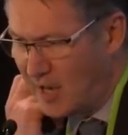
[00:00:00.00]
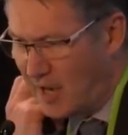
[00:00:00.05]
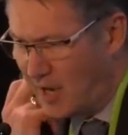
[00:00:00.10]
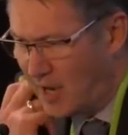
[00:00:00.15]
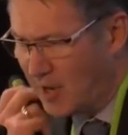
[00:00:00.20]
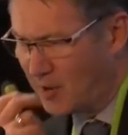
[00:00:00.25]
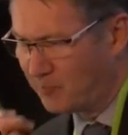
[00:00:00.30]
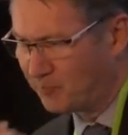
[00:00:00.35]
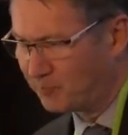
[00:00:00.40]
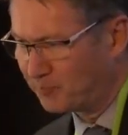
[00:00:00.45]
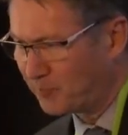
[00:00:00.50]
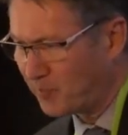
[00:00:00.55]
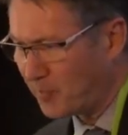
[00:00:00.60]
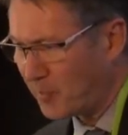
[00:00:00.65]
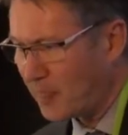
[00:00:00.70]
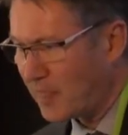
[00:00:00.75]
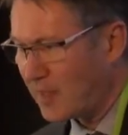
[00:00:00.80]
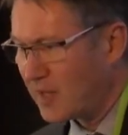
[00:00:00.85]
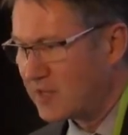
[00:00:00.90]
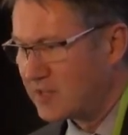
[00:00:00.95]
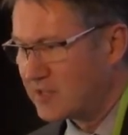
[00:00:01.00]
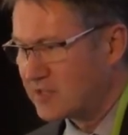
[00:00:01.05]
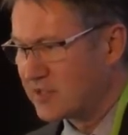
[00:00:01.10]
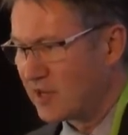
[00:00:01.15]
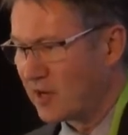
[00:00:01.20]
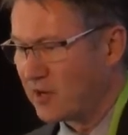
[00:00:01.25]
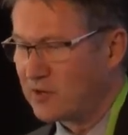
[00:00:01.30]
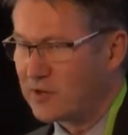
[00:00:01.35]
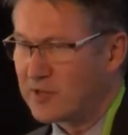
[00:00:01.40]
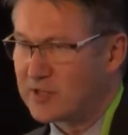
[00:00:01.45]
Um,
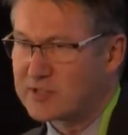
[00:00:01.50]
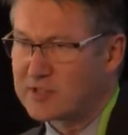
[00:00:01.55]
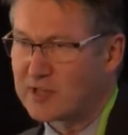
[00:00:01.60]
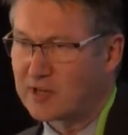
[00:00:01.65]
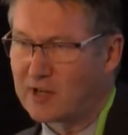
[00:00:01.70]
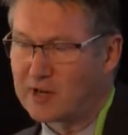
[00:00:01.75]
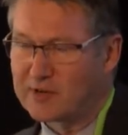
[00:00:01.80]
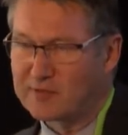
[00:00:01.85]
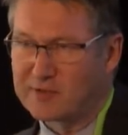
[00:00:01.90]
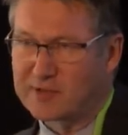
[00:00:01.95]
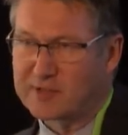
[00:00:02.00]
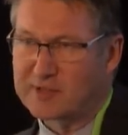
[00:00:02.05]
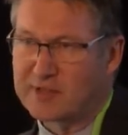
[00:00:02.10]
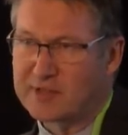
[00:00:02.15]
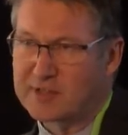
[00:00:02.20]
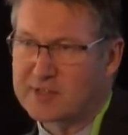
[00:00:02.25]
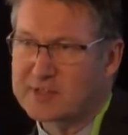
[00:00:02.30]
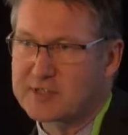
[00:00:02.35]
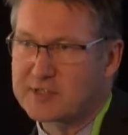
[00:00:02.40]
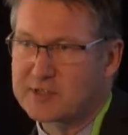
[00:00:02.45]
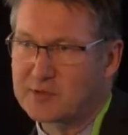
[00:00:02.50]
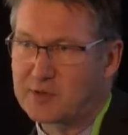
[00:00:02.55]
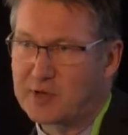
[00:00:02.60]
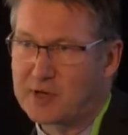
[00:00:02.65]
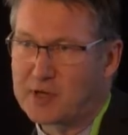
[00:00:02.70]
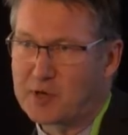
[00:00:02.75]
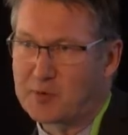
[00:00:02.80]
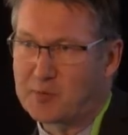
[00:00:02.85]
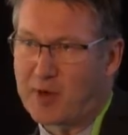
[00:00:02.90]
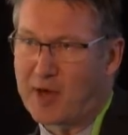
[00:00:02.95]
so it's a lot of it, this is
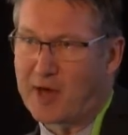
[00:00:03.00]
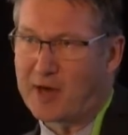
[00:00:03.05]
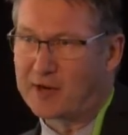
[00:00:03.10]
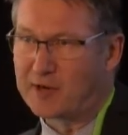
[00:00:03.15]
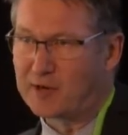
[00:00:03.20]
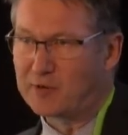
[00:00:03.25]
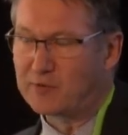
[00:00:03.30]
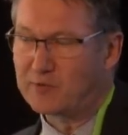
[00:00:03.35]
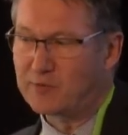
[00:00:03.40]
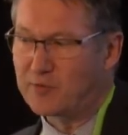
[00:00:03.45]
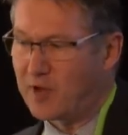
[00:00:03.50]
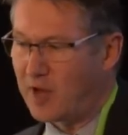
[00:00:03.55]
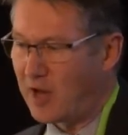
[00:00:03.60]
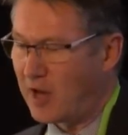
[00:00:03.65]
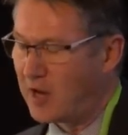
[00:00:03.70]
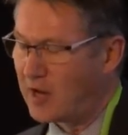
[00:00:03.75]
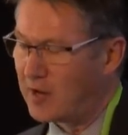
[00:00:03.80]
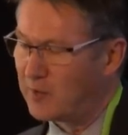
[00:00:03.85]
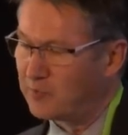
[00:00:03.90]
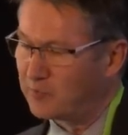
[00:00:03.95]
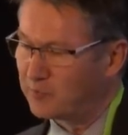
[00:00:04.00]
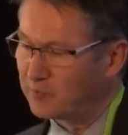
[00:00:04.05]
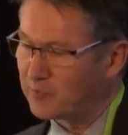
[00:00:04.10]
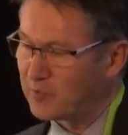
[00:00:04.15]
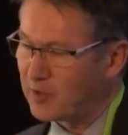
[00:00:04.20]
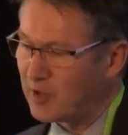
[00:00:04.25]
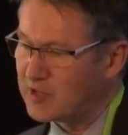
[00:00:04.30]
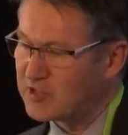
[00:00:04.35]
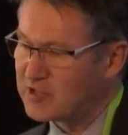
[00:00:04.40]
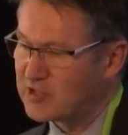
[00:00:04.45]
really about um,
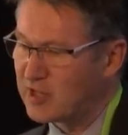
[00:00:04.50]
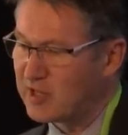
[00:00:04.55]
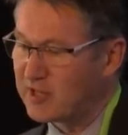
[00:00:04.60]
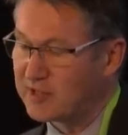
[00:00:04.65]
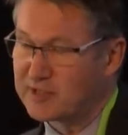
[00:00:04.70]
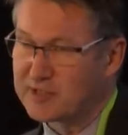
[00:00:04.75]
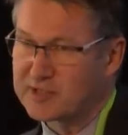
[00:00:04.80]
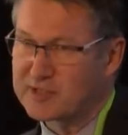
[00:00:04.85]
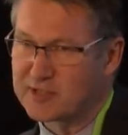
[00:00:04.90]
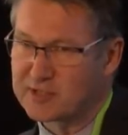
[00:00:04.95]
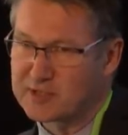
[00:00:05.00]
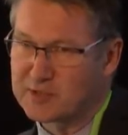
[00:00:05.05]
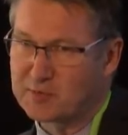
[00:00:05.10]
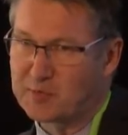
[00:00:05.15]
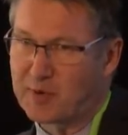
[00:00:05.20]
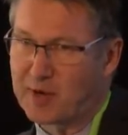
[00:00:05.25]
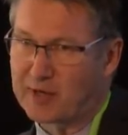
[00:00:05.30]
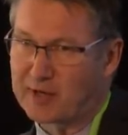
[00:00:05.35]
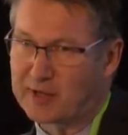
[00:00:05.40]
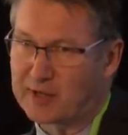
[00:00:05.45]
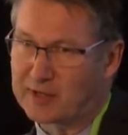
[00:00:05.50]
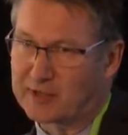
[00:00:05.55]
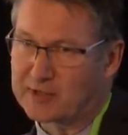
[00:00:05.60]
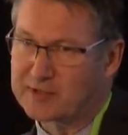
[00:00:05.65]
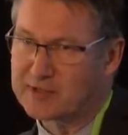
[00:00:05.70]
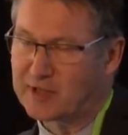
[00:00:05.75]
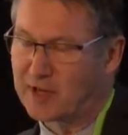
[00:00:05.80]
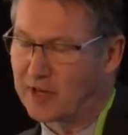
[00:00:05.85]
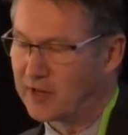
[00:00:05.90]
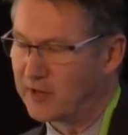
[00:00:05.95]
shared decision making,
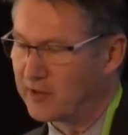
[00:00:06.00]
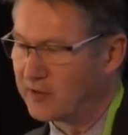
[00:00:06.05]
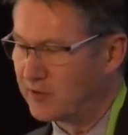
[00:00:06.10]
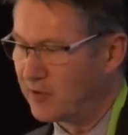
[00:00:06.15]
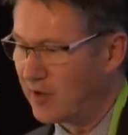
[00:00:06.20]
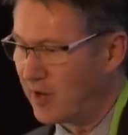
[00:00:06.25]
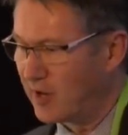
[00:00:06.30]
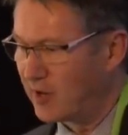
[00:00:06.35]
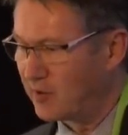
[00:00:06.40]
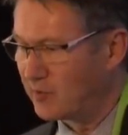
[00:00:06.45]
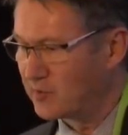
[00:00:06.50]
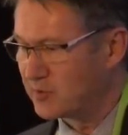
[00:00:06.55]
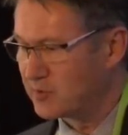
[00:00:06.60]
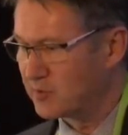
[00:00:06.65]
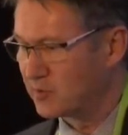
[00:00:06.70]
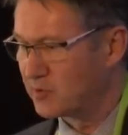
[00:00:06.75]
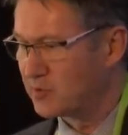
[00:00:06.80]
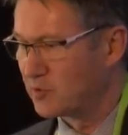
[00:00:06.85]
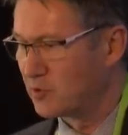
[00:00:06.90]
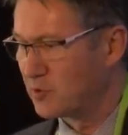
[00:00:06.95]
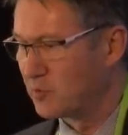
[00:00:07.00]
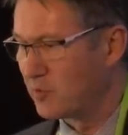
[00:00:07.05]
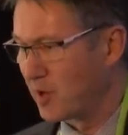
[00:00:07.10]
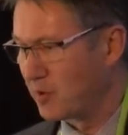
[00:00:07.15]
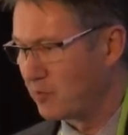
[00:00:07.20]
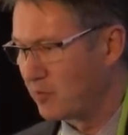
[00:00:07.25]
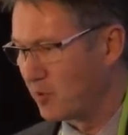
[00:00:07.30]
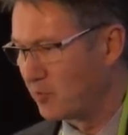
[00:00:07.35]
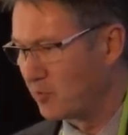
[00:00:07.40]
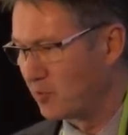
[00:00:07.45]
so uh, which we'll talk
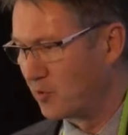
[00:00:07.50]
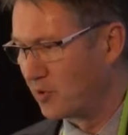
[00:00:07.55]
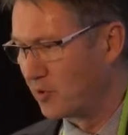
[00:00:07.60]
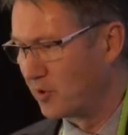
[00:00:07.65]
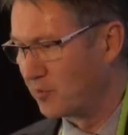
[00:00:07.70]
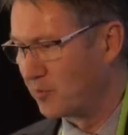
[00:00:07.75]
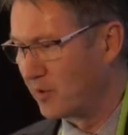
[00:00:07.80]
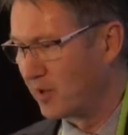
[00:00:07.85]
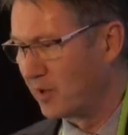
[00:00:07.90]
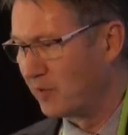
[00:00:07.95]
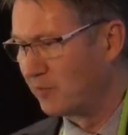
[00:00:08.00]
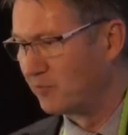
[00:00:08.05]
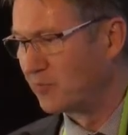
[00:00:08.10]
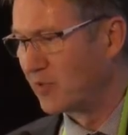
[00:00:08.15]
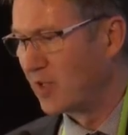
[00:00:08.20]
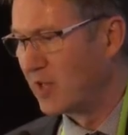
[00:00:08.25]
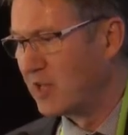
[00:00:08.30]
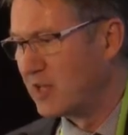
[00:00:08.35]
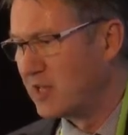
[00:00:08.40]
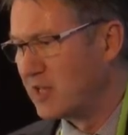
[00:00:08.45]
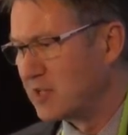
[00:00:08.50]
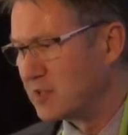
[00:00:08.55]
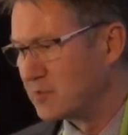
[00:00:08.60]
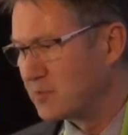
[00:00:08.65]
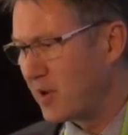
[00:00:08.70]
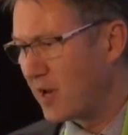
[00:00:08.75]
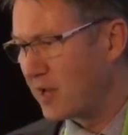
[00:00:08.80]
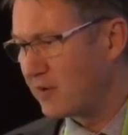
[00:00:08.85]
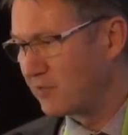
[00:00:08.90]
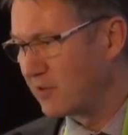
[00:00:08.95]
about a bit more in a minute. It's
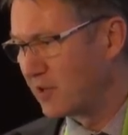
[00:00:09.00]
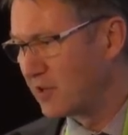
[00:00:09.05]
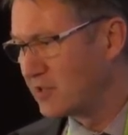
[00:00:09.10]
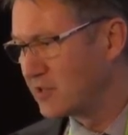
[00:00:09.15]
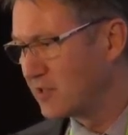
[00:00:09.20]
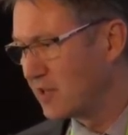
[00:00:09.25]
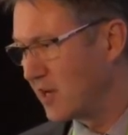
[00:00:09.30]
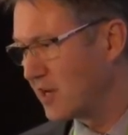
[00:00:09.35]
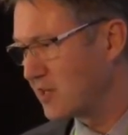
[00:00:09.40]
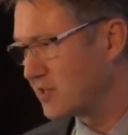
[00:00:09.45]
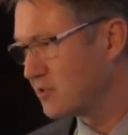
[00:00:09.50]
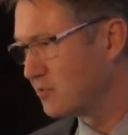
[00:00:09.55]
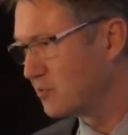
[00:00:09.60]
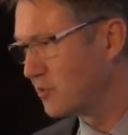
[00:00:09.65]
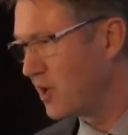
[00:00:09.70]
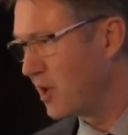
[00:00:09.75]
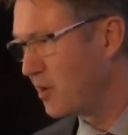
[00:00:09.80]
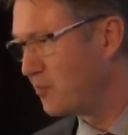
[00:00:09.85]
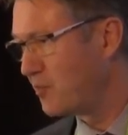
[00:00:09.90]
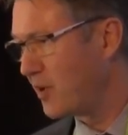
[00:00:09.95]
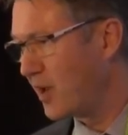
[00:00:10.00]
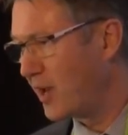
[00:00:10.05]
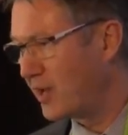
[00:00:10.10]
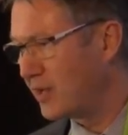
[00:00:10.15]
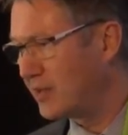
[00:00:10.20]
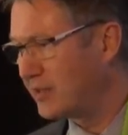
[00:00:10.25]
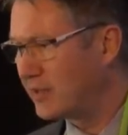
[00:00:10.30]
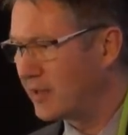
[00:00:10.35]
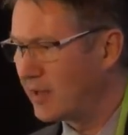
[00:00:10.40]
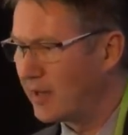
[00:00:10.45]
part of an international
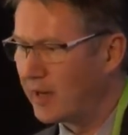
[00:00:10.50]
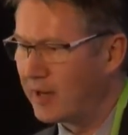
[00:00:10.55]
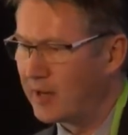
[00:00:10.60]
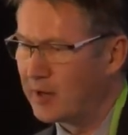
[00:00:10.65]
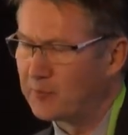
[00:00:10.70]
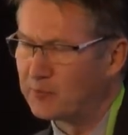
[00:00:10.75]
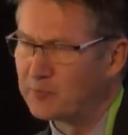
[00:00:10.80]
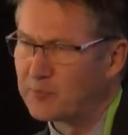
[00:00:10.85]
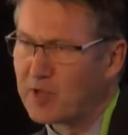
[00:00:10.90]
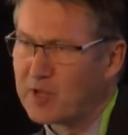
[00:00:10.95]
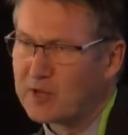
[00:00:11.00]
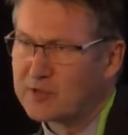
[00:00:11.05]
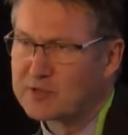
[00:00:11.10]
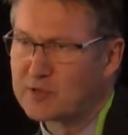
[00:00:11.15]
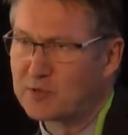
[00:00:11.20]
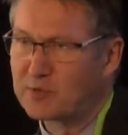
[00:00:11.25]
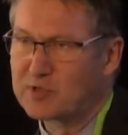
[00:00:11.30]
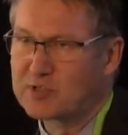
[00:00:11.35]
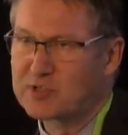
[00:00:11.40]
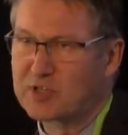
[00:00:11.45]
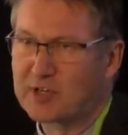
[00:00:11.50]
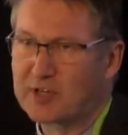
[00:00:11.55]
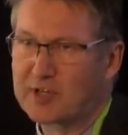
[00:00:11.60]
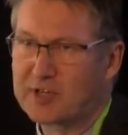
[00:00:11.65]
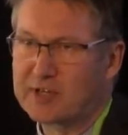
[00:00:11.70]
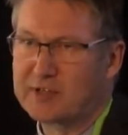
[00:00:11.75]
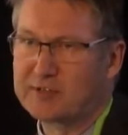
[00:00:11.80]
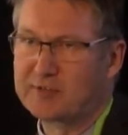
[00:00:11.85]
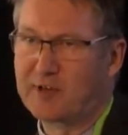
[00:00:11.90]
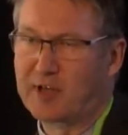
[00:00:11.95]
campaign. Um, it's
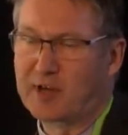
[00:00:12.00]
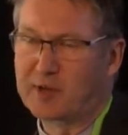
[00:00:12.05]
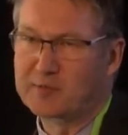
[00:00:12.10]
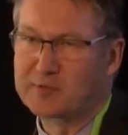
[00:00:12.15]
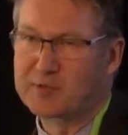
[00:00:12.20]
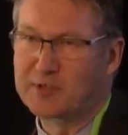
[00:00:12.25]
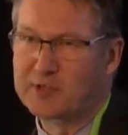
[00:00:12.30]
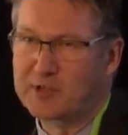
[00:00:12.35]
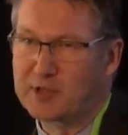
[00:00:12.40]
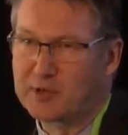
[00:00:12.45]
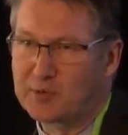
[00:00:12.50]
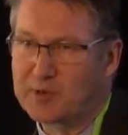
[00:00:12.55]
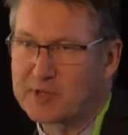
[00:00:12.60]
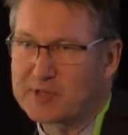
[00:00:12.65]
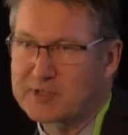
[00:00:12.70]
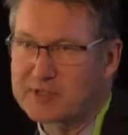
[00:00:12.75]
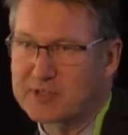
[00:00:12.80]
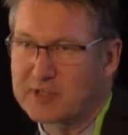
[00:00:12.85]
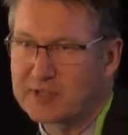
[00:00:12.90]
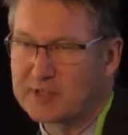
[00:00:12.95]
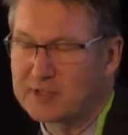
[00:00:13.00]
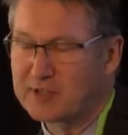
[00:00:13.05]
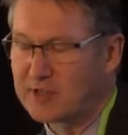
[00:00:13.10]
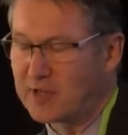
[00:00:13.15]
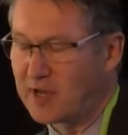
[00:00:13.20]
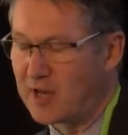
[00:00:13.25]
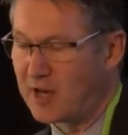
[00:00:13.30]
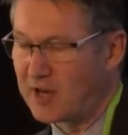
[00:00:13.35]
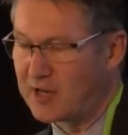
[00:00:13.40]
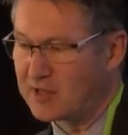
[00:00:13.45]
originally developed in the US in
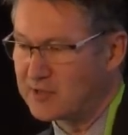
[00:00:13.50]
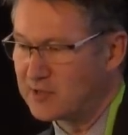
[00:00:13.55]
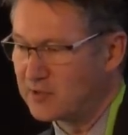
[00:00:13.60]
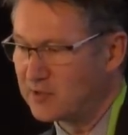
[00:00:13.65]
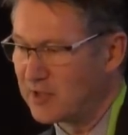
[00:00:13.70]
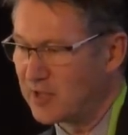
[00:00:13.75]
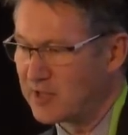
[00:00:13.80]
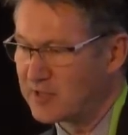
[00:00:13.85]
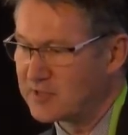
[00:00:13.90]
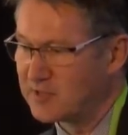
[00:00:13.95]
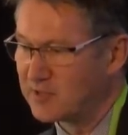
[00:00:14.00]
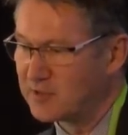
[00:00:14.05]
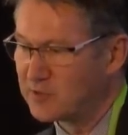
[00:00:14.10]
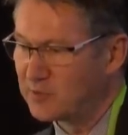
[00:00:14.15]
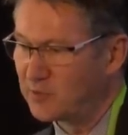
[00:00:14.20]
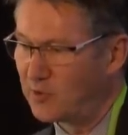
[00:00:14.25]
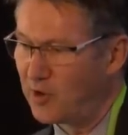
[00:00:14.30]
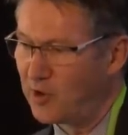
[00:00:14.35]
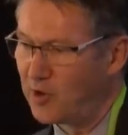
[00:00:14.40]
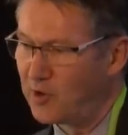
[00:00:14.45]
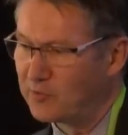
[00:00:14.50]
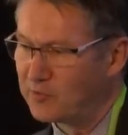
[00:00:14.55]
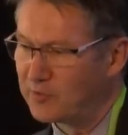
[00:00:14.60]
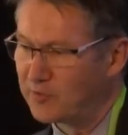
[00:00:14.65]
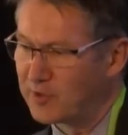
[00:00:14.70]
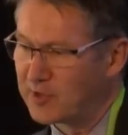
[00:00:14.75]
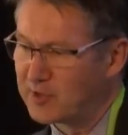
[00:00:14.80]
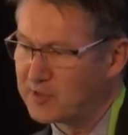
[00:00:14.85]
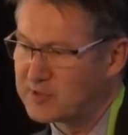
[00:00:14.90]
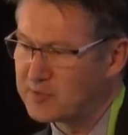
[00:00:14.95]
uh, 2012
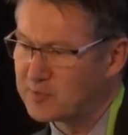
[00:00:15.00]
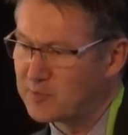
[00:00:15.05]
and then